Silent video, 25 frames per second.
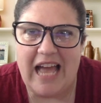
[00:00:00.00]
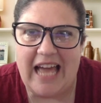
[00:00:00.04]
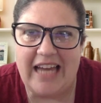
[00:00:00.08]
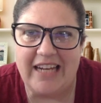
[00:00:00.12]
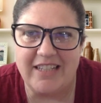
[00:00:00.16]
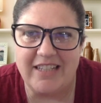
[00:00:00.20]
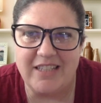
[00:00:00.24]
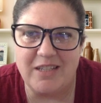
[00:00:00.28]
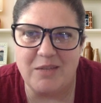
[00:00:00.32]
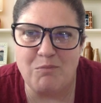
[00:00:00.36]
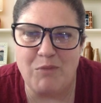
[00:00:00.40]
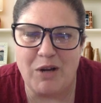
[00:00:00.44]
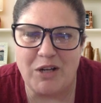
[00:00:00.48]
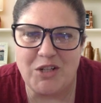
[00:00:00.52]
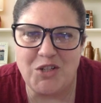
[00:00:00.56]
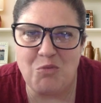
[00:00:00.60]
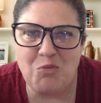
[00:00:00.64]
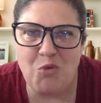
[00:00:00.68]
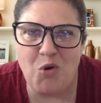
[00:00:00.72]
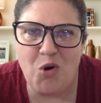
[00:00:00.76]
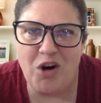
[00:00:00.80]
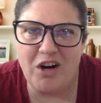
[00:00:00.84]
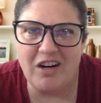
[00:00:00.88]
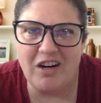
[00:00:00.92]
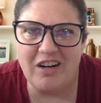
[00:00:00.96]
And it's a much
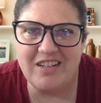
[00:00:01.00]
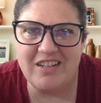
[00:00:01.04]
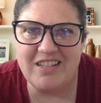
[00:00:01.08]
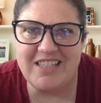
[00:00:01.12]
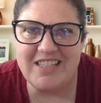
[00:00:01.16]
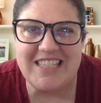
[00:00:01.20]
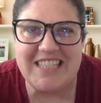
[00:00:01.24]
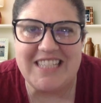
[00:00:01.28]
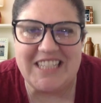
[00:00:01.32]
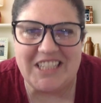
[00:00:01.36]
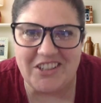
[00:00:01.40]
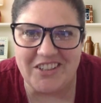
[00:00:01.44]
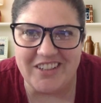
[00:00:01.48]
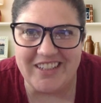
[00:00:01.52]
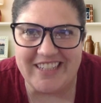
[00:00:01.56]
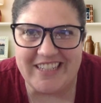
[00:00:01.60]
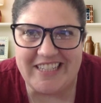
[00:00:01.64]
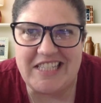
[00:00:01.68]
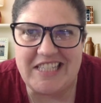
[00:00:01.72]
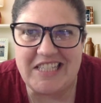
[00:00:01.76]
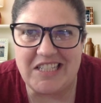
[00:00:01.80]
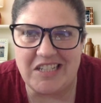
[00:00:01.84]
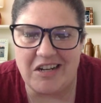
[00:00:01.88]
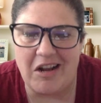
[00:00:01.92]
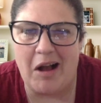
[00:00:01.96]
more
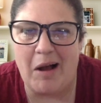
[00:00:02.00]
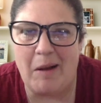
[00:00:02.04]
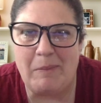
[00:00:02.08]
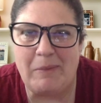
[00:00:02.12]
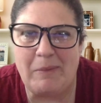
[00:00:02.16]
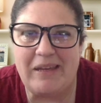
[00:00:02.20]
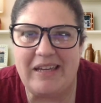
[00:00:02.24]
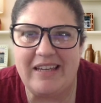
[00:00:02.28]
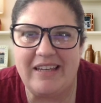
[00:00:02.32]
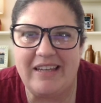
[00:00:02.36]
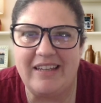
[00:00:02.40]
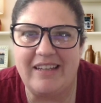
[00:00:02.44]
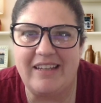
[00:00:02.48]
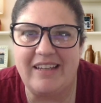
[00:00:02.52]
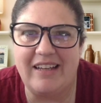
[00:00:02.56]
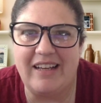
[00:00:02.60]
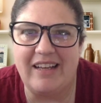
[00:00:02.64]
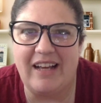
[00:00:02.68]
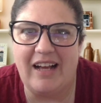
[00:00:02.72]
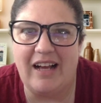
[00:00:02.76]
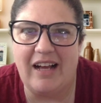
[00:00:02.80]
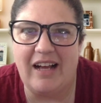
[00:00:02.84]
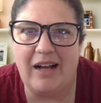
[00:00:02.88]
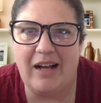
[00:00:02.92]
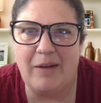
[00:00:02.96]
serious topic.
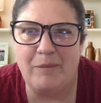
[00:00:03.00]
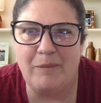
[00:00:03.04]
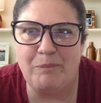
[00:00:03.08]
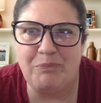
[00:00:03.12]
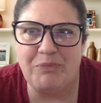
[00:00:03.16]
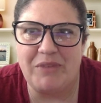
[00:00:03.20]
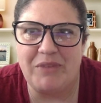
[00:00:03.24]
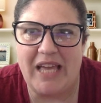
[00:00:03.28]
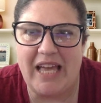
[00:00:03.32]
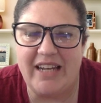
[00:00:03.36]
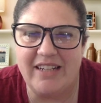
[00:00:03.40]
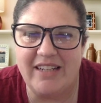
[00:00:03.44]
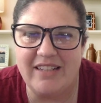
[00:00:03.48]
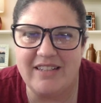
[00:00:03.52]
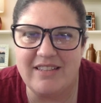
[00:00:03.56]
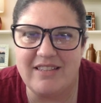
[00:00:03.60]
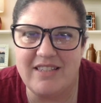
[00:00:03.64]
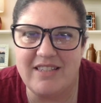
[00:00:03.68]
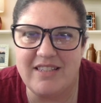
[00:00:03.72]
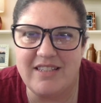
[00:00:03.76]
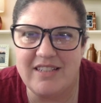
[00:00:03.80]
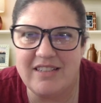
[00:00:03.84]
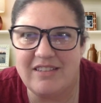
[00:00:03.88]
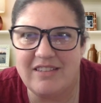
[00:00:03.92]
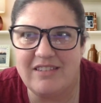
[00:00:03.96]
And it
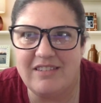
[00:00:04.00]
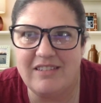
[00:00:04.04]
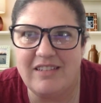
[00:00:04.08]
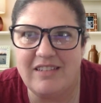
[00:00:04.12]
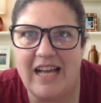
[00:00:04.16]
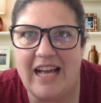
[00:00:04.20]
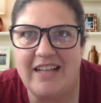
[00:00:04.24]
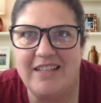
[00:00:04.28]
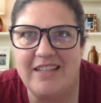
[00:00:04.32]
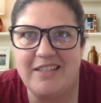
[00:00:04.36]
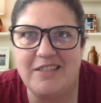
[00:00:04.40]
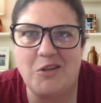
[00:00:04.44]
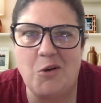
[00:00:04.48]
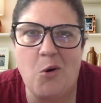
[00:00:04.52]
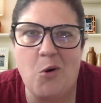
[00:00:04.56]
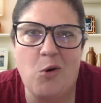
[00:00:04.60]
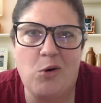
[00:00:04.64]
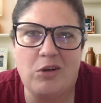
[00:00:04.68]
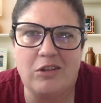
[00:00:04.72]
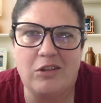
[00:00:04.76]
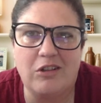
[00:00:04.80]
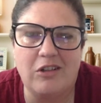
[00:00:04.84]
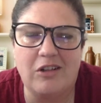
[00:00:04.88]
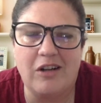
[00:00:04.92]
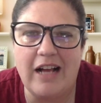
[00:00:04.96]
still has
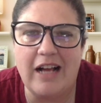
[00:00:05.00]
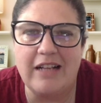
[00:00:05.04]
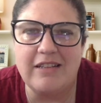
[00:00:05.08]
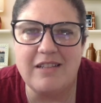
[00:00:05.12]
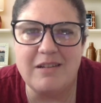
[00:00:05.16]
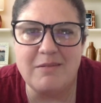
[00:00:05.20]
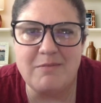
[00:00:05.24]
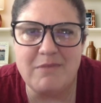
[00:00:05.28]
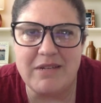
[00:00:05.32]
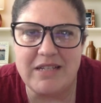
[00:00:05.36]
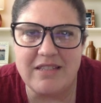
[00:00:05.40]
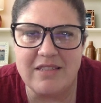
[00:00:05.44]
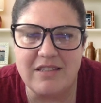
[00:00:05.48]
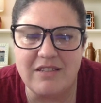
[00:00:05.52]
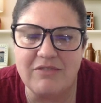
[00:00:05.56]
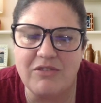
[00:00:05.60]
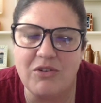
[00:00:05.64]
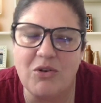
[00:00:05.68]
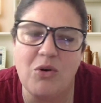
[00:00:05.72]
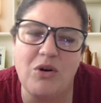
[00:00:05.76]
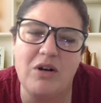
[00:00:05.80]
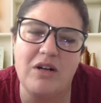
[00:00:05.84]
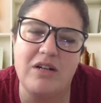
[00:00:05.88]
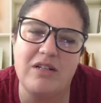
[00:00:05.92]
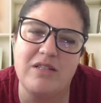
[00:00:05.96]
horror elements, of
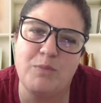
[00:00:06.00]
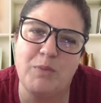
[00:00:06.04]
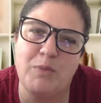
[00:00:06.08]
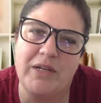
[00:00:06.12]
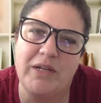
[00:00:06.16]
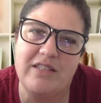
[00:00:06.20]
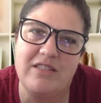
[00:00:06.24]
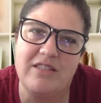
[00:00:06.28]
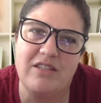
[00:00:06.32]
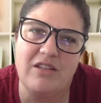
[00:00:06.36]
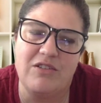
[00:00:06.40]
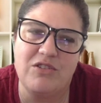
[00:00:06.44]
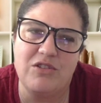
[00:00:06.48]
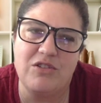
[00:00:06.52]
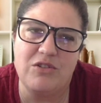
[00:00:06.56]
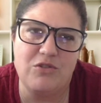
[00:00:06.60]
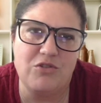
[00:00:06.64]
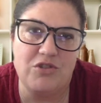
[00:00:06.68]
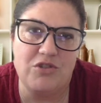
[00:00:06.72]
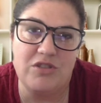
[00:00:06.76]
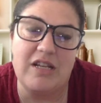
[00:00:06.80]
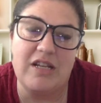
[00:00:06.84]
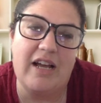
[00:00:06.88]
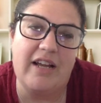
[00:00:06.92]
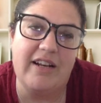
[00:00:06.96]
course, but it's also
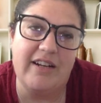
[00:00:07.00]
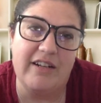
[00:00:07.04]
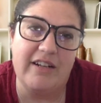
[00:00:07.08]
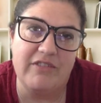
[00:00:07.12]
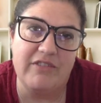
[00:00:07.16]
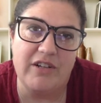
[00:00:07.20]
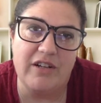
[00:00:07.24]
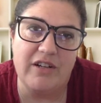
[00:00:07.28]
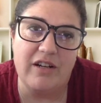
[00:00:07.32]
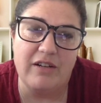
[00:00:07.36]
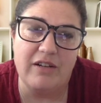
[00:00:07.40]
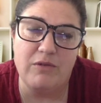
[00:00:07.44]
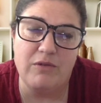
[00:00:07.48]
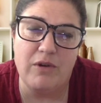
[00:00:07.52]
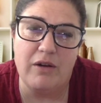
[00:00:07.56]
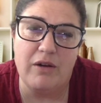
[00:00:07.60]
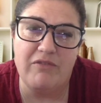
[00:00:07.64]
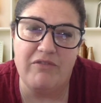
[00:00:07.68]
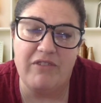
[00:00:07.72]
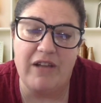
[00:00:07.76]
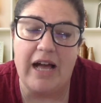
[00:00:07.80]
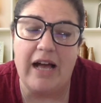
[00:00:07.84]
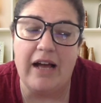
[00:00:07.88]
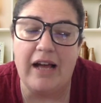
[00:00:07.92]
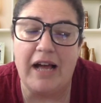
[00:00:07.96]
just kind of
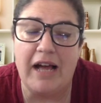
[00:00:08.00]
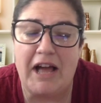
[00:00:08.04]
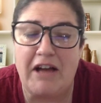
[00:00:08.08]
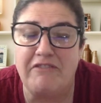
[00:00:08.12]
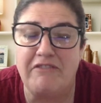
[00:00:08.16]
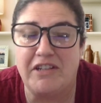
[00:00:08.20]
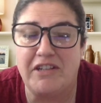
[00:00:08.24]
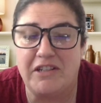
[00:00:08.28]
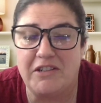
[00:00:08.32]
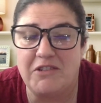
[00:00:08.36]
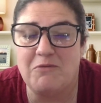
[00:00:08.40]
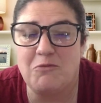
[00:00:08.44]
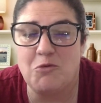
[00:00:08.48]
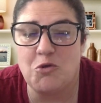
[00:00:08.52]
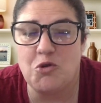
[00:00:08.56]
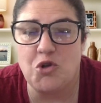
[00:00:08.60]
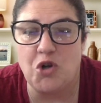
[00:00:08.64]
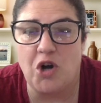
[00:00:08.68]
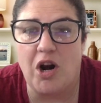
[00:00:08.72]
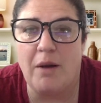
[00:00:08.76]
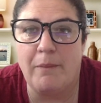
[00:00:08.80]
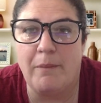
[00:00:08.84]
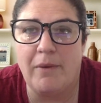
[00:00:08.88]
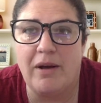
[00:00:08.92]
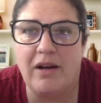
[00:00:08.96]
a heavy
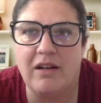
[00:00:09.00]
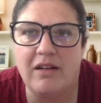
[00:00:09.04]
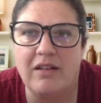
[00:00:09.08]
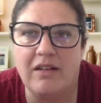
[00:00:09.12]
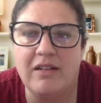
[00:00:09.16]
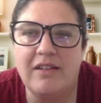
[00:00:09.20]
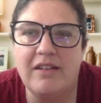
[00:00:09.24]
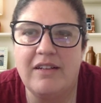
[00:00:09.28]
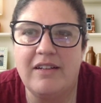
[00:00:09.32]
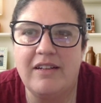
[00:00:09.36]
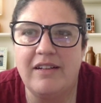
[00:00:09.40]
drama.